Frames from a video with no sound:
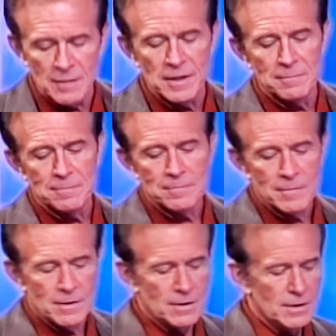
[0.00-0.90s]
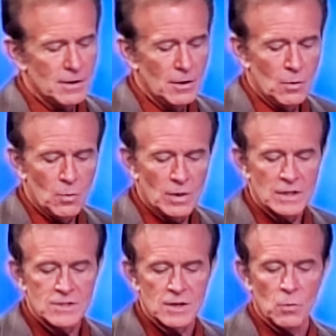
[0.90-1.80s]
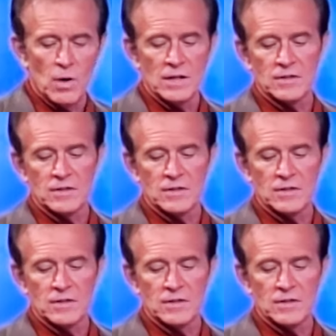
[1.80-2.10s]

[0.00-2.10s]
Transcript: Tommy, what is the